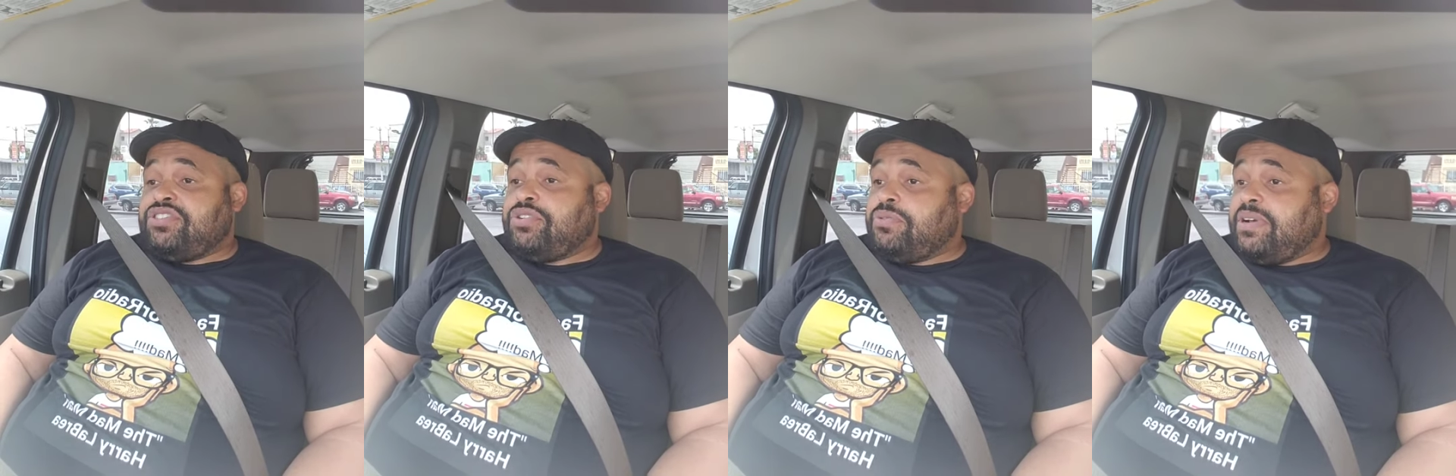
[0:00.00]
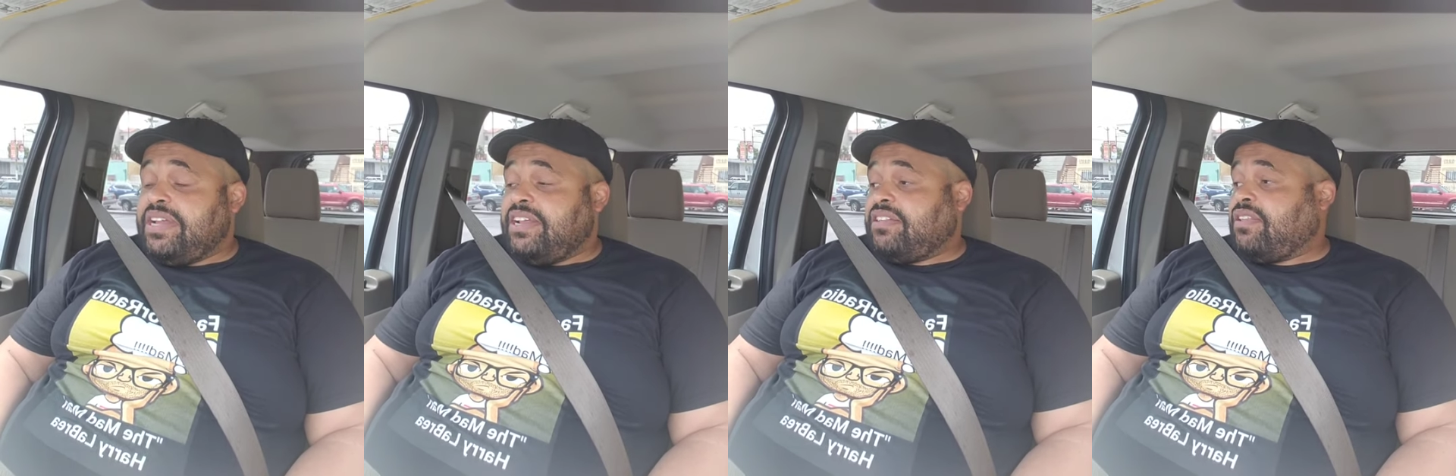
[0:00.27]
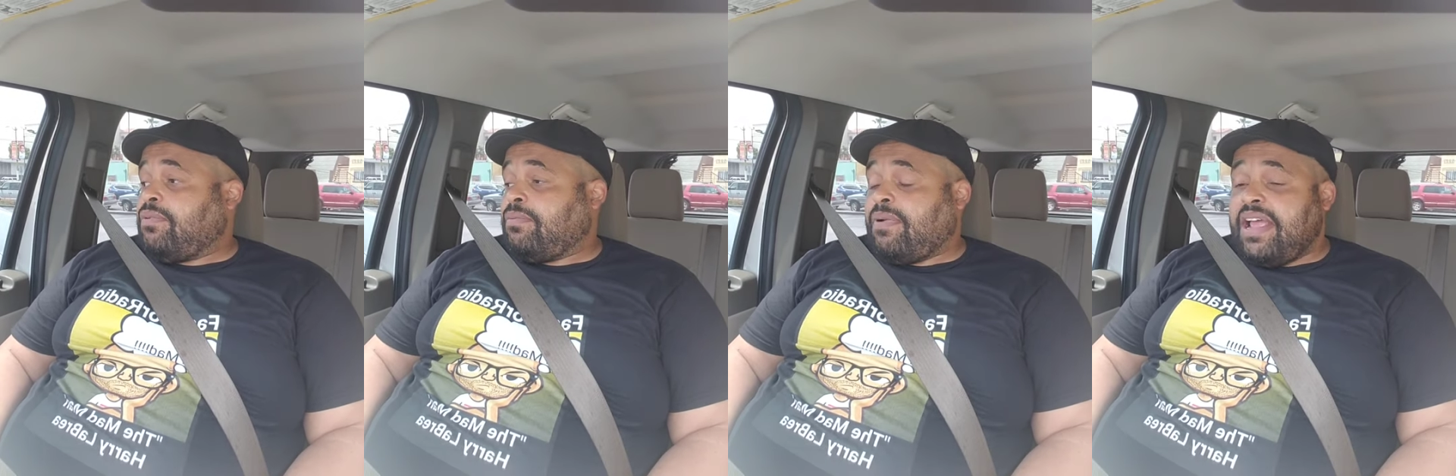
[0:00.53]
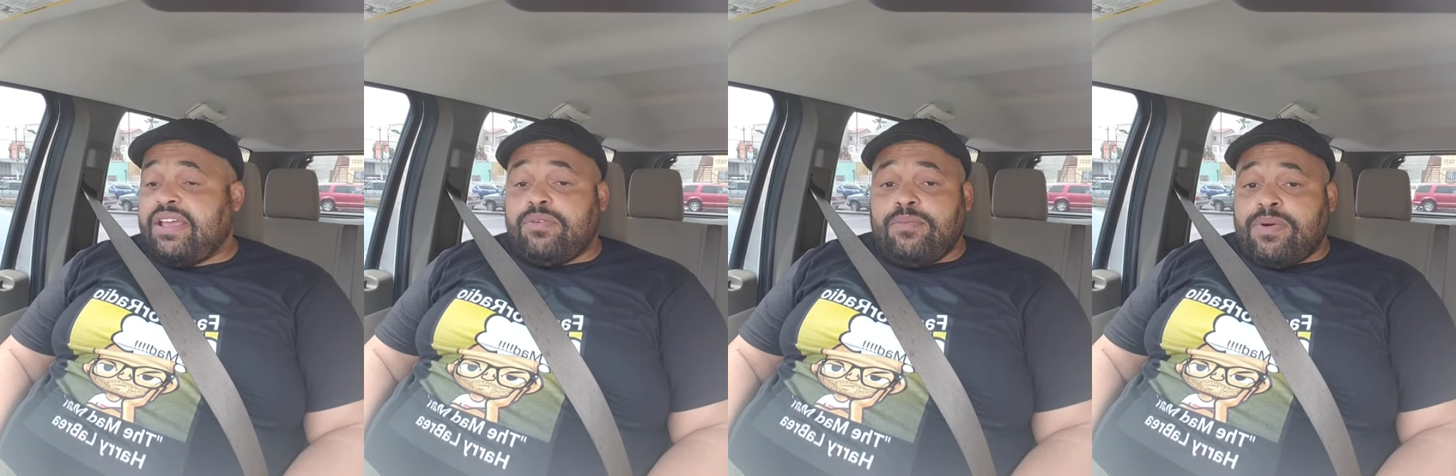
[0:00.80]
Do it at the
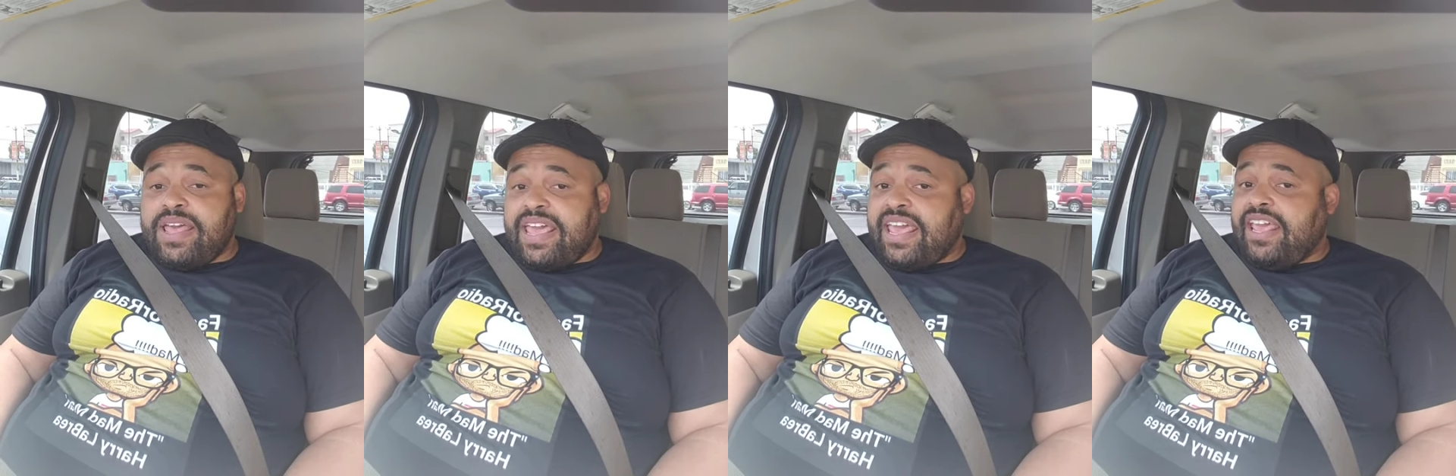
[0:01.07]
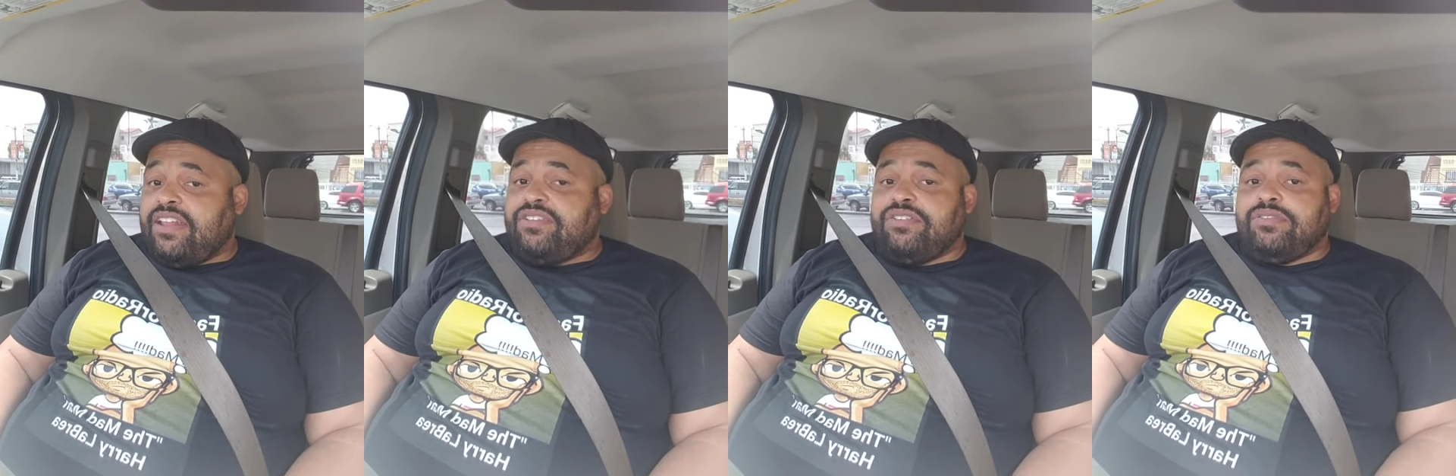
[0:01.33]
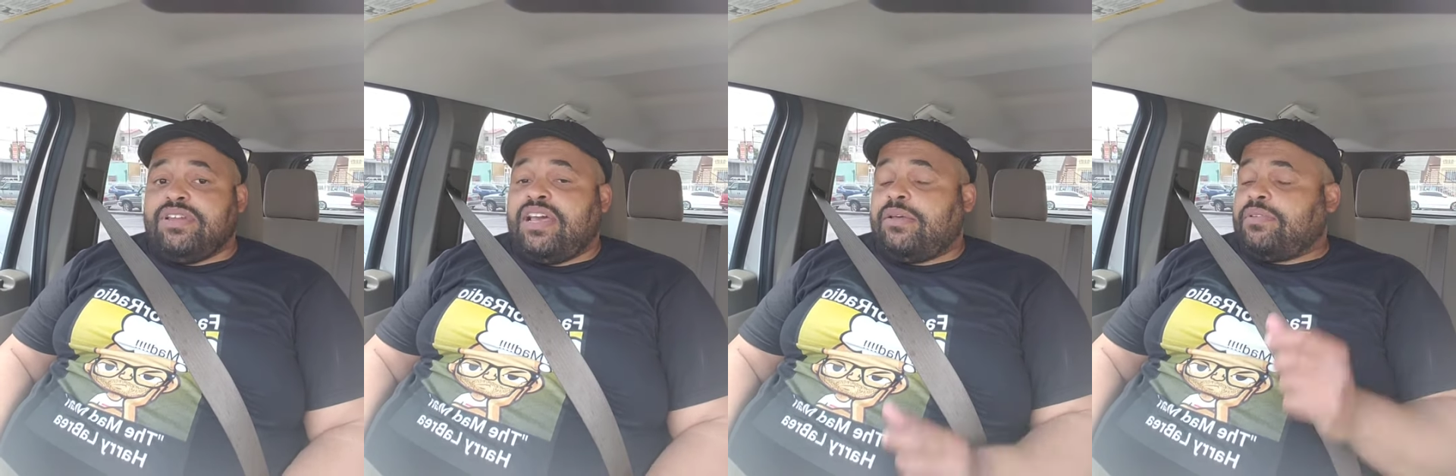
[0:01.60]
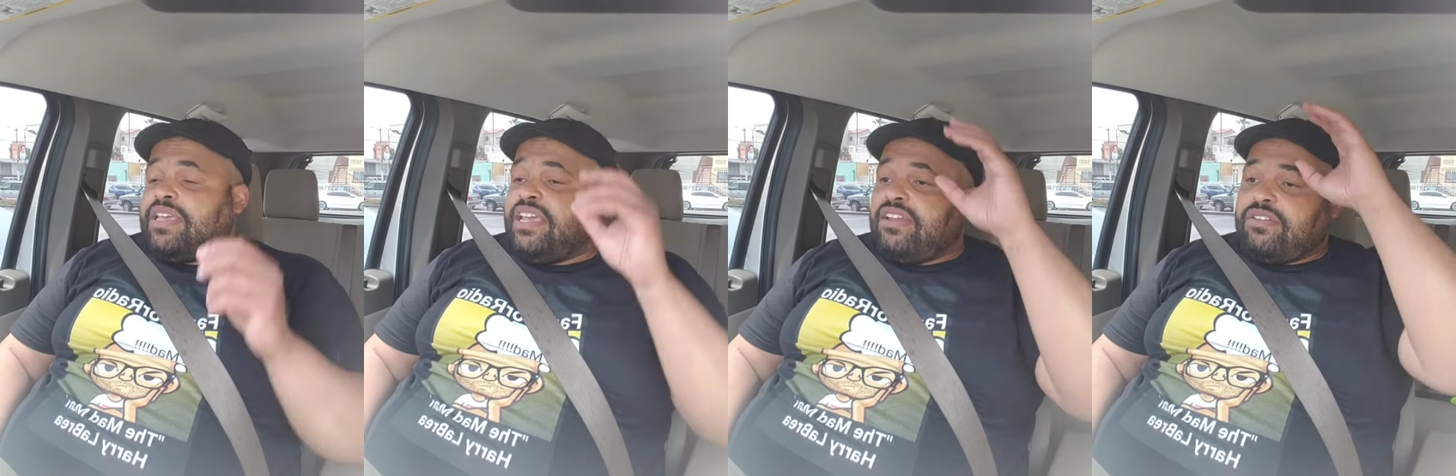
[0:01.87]
right way. Do not get